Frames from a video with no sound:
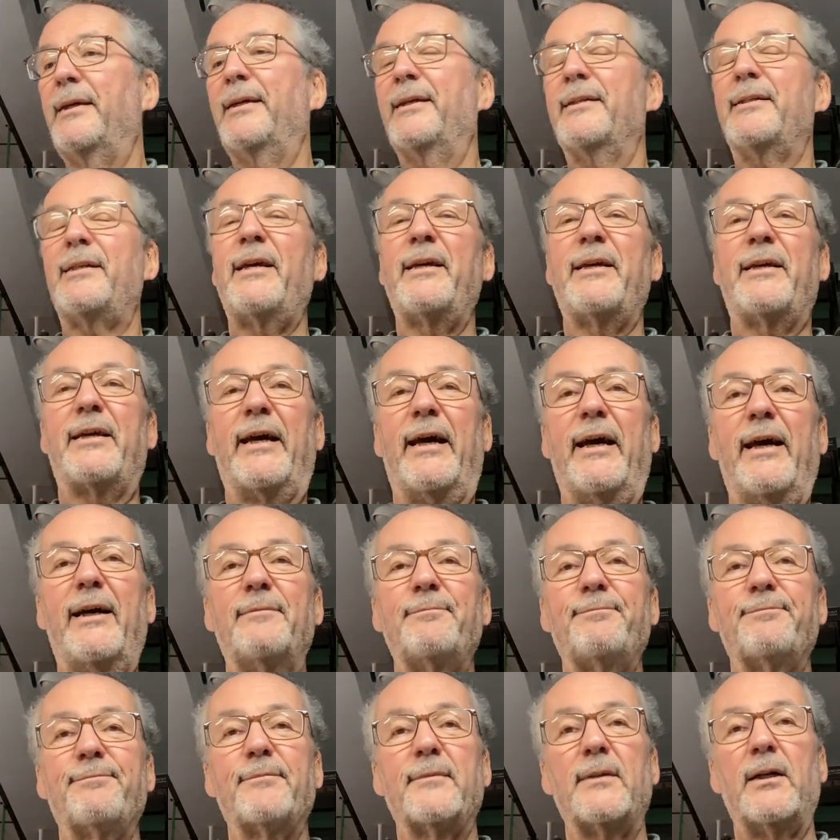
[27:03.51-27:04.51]
Take care.
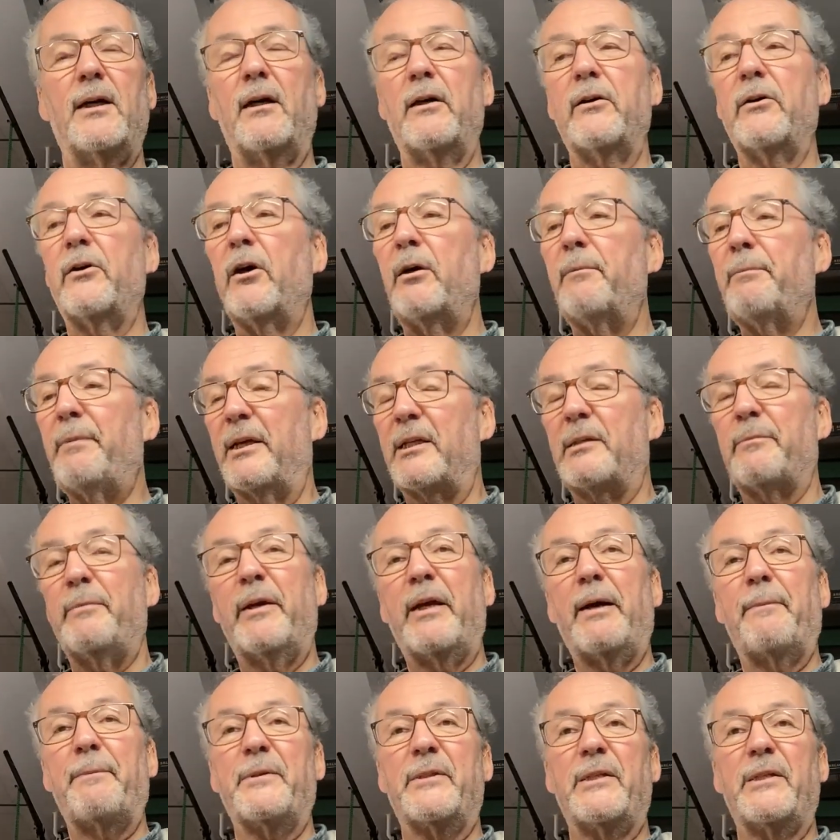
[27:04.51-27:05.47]
I'm going back to my cup